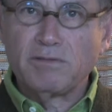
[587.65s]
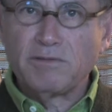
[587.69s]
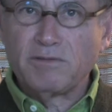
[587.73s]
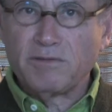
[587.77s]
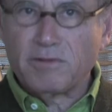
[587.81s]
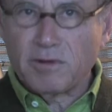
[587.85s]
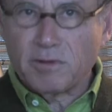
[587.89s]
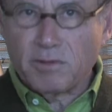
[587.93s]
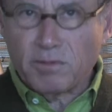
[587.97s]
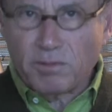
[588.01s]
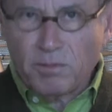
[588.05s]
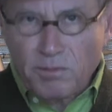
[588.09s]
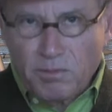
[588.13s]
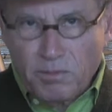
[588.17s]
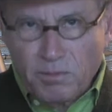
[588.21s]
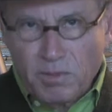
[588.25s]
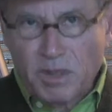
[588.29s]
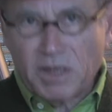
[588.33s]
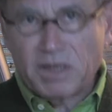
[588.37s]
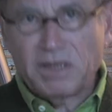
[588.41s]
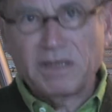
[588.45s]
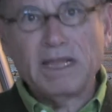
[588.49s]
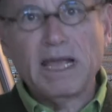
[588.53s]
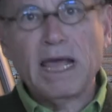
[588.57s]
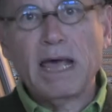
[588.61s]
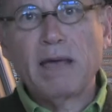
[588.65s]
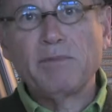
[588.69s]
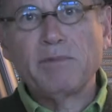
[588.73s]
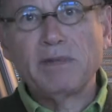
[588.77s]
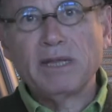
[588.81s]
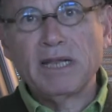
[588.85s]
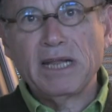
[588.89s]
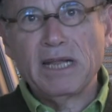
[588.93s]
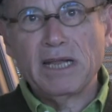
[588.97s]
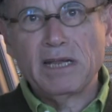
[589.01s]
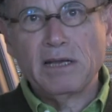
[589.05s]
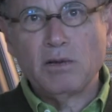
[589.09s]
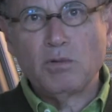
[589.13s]
from
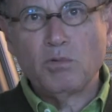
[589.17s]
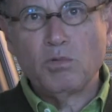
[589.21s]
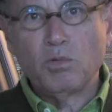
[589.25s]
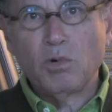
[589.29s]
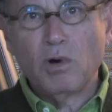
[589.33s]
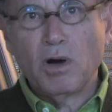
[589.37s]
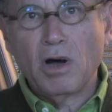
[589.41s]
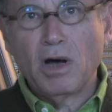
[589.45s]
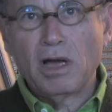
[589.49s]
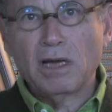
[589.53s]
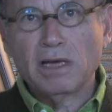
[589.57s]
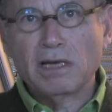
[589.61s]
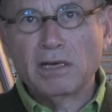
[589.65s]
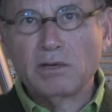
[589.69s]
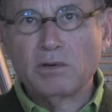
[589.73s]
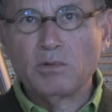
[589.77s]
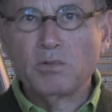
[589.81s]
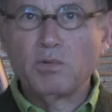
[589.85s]
contaminated water,